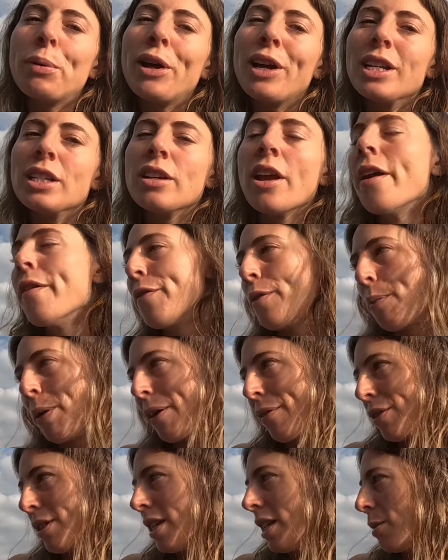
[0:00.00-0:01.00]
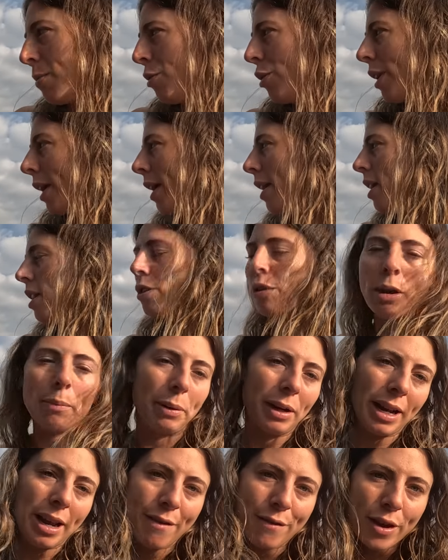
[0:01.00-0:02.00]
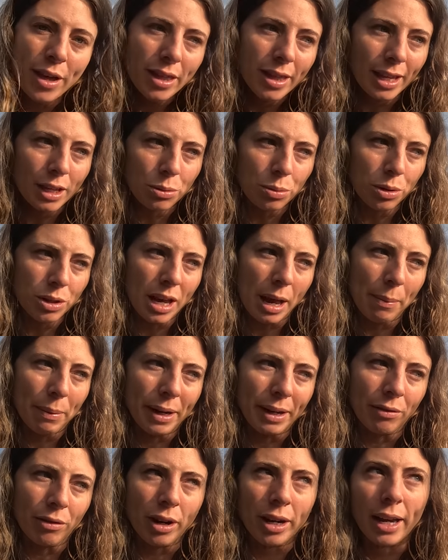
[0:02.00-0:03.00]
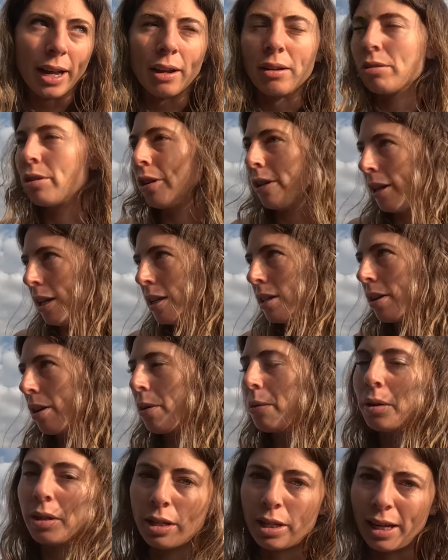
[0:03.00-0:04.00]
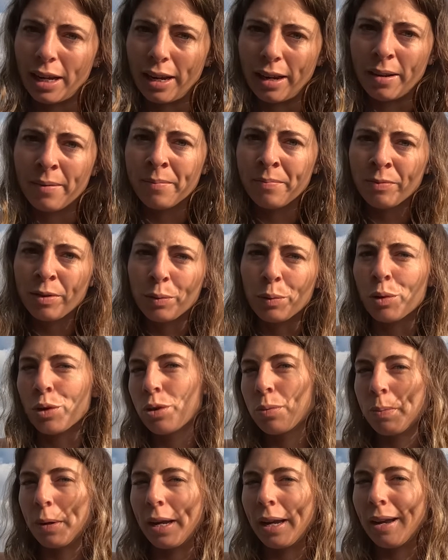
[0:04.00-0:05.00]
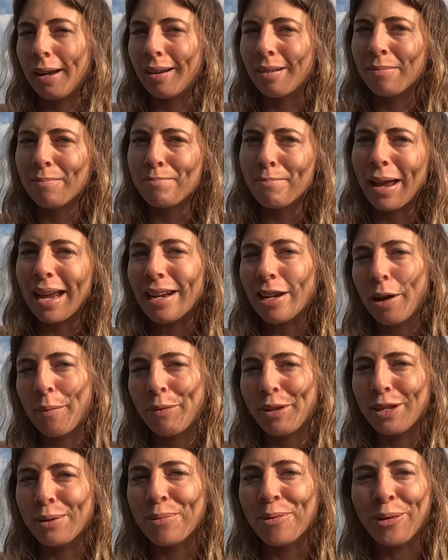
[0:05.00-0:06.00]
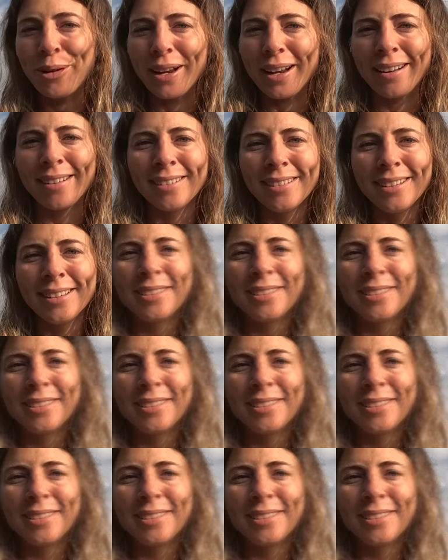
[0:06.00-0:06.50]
supplies for breakfast this morning so I believe that's what's happening right now so let's go and see what's being made up this morning